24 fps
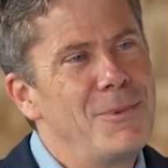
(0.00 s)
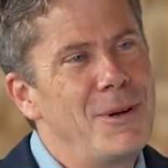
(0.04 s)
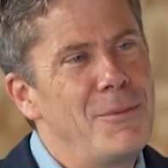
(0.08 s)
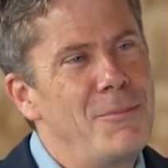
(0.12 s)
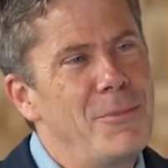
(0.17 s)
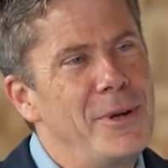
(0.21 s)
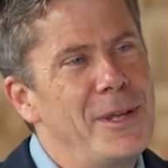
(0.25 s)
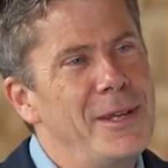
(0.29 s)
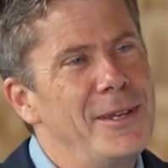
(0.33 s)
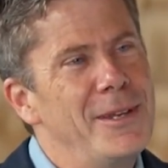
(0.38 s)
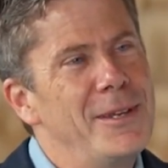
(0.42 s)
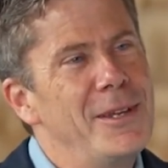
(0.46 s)
When
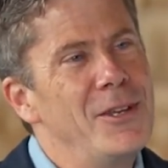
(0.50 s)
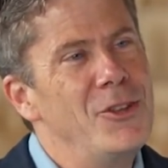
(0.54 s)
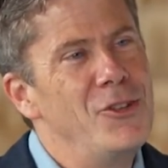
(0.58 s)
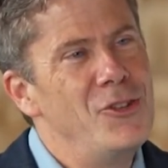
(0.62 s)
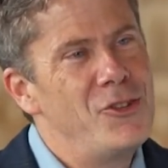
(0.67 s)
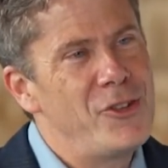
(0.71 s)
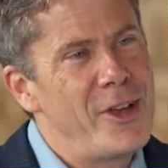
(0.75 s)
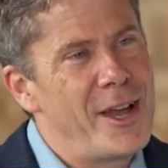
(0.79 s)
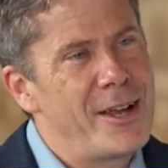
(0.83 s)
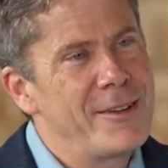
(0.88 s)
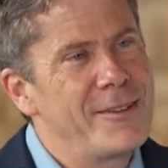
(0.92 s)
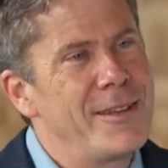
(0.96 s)
we
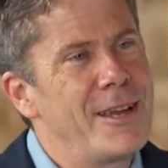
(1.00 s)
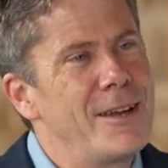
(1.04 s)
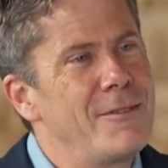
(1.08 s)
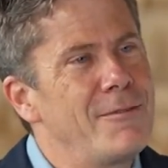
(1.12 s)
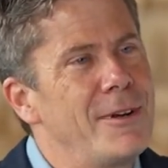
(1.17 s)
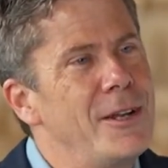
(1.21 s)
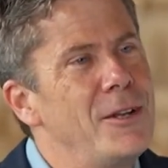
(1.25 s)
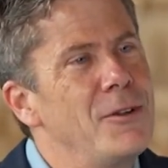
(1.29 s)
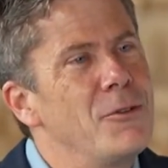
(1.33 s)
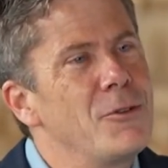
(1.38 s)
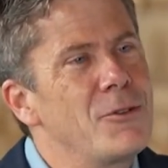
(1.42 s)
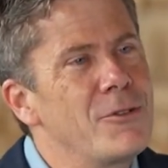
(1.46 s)
inject our
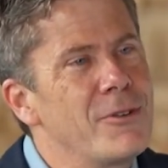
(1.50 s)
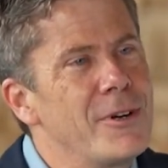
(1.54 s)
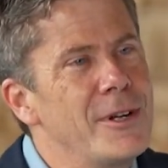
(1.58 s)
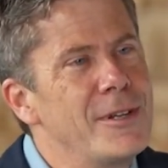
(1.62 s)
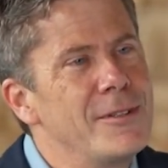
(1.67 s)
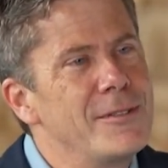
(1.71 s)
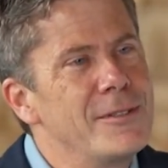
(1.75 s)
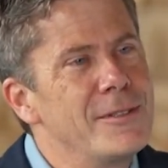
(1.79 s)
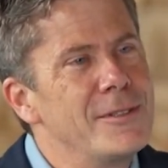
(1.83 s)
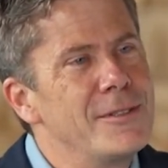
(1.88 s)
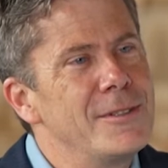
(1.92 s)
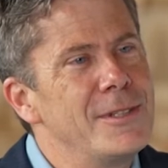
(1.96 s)
radio
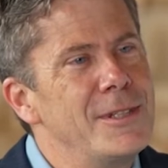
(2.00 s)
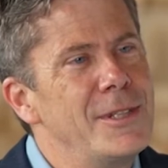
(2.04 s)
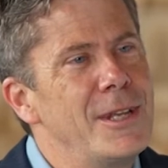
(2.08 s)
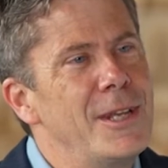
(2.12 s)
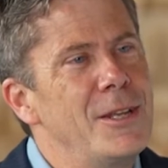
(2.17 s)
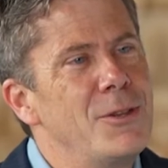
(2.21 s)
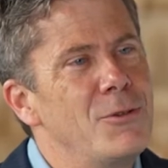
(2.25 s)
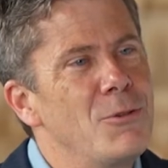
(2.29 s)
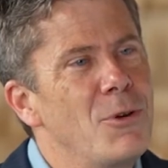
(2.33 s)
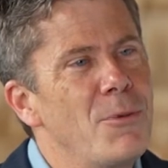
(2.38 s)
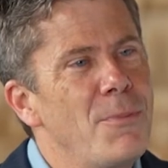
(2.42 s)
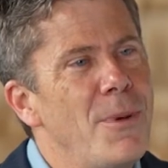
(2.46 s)
in,
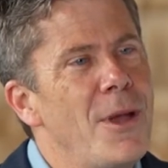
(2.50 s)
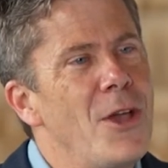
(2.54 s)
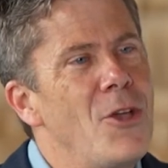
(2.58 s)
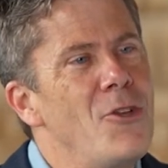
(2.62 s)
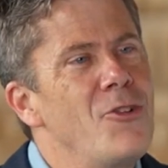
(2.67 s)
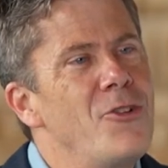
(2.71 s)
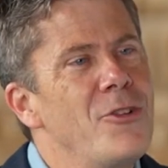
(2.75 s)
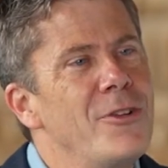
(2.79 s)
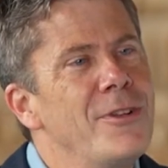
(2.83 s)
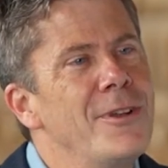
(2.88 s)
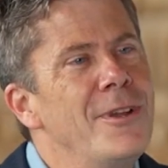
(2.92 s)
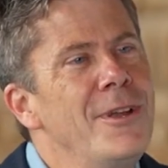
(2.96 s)
into a
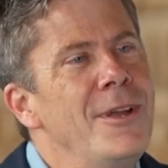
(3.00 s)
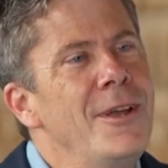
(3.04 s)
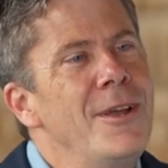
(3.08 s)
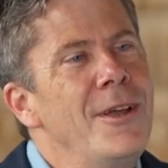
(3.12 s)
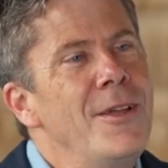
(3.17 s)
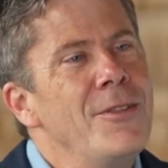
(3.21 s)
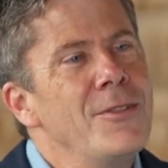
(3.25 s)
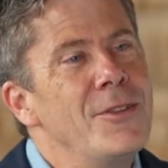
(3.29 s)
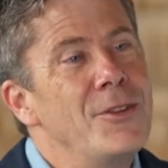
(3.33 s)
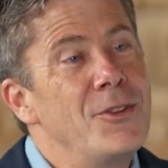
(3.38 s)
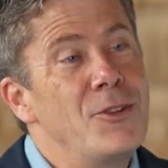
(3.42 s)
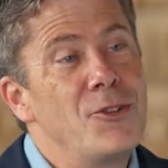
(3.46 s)
patient,
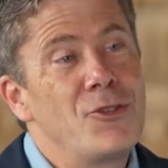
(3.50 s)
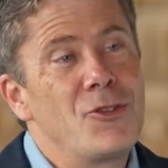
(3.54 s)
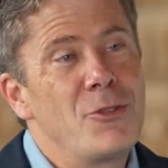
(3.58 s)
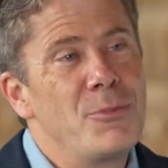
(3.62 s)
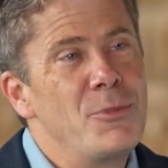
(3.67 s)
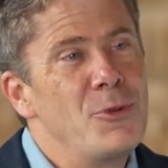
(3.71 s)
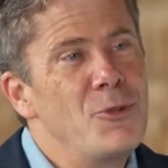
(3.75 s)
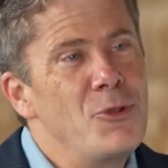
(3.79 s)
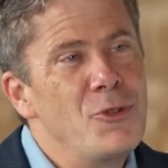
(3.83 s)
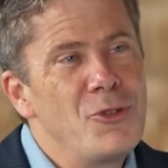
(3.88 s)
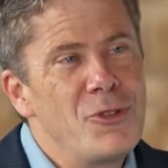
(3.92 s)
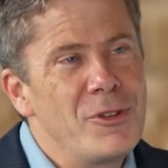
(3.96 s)
the
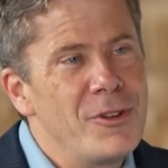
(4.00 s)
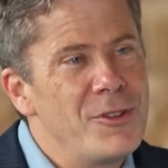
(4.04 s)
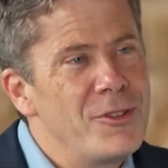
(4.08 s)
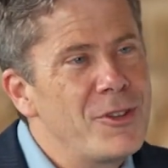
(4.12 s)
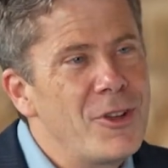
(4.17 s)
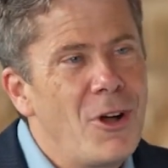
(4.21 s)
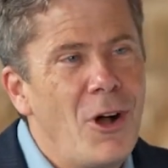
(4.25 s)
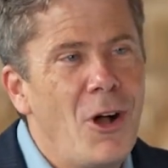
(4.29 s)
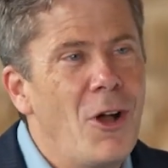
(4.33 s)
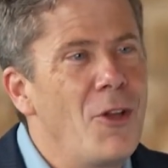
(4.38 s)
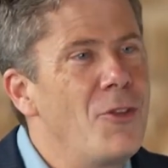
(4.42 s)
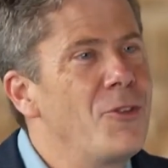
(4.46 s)
distribution is
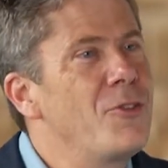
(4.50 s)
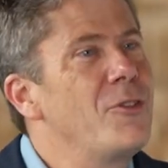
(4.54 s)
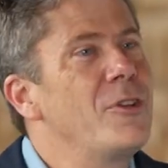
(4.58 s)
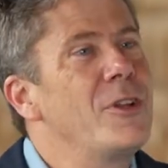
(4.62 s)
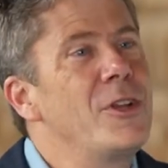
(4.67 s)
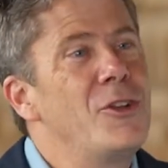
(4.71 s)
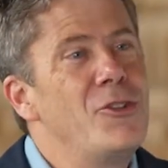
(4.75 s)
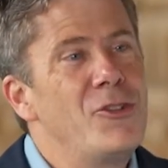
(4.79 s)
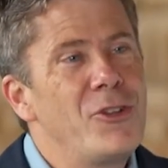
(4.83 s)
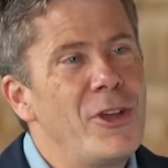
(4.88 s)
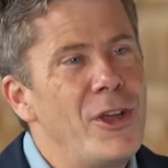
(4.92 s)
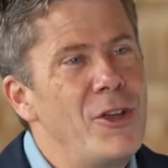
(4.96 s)

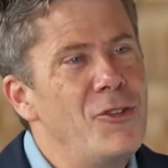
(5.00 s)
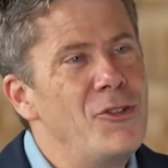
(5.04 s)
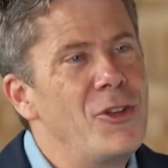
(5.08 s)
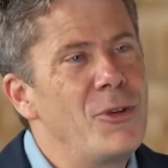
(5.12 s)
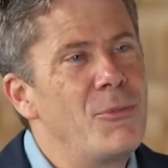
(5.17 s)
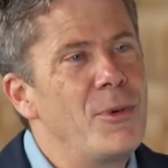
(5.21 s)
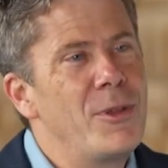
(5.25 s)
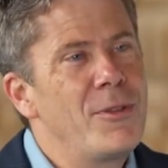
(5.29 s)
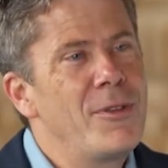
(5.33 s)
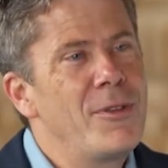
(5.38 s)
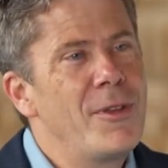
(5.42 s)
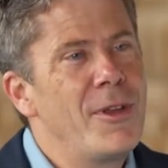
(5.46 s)
constantly
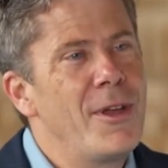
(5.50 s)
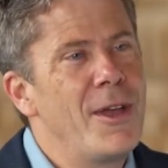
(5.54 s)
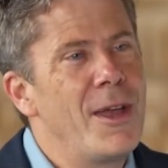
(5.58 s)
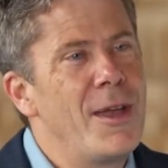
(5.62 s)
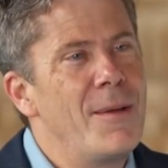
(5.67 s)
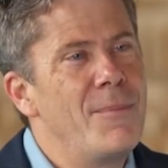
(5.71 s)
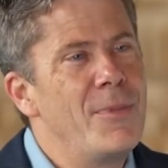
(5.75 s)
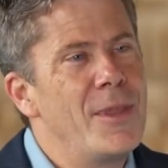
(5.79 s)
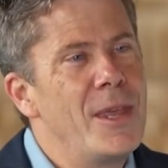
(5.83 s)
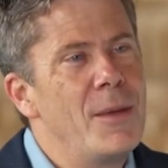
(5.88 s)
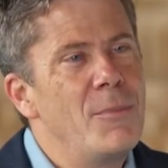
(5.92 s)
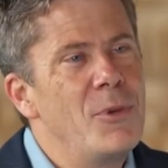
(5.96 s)
changing with
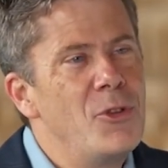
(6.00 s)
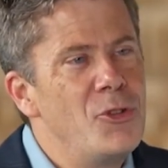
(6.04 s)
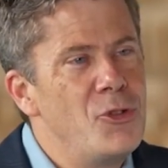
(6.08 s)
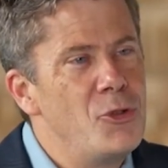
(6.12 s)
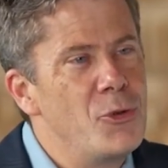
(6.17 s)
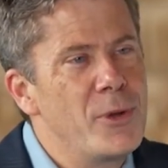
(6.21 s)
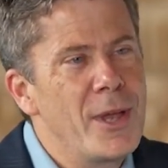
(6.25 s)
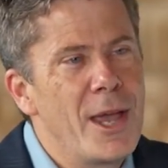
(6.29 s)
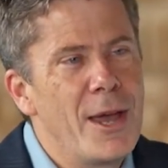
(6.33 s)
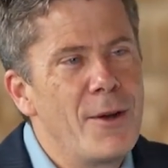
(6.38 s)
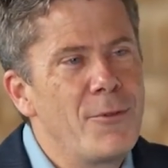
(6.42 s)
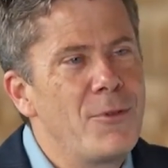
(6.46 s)
time. The image you
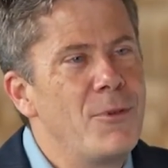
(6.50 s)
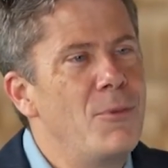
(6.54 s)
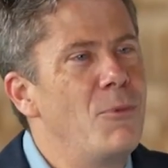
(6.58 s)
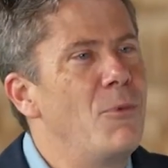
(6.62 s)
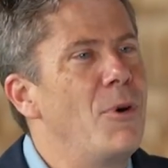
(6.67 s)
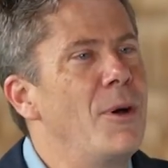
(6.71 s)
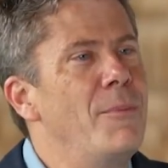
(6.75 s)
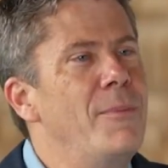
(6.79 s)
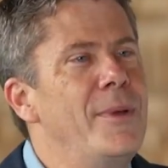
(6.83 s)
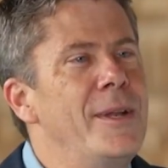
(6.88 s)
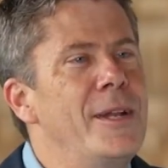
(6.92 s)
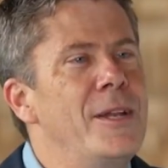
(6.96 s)
get from
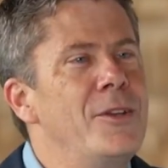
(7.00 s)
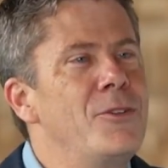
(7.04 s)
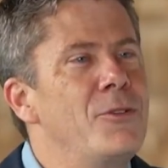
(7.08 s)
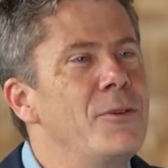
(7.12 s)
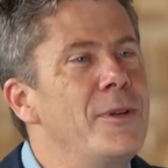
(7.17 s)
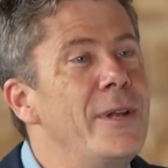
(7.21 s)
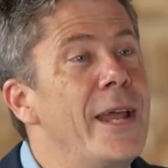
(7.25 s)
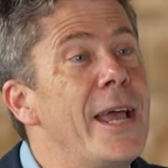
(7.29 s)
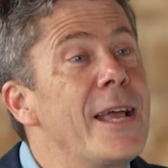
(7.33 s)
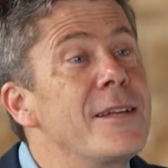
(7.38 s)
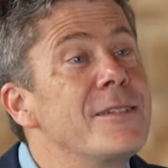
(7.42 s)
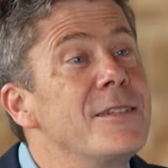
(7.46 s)
one minute to the
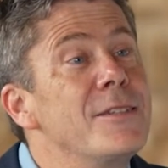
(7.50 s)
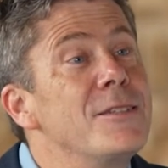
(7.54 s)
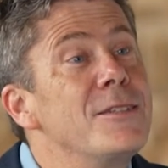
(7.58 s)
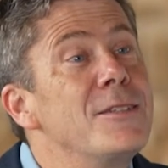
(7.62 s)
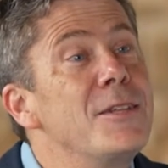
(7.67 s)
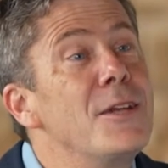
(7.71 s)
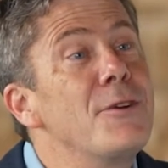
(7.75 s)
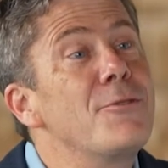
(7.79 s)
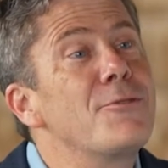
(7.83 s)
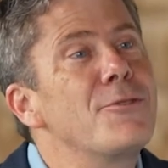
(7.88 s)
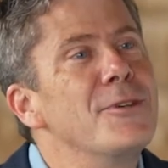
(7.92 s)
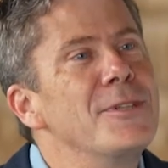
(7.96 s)
next is
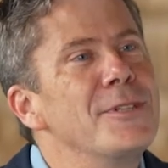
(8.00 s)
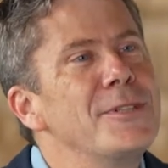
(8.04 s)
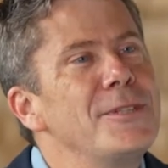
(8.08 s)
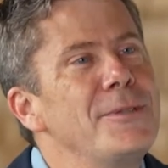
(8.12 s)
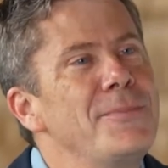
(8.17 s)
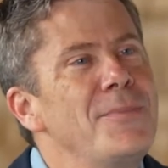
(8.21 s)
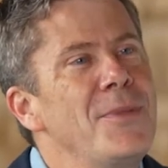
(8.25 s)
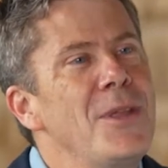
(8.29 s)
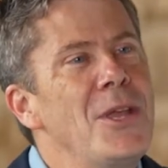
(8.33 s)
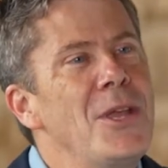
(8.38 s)
different.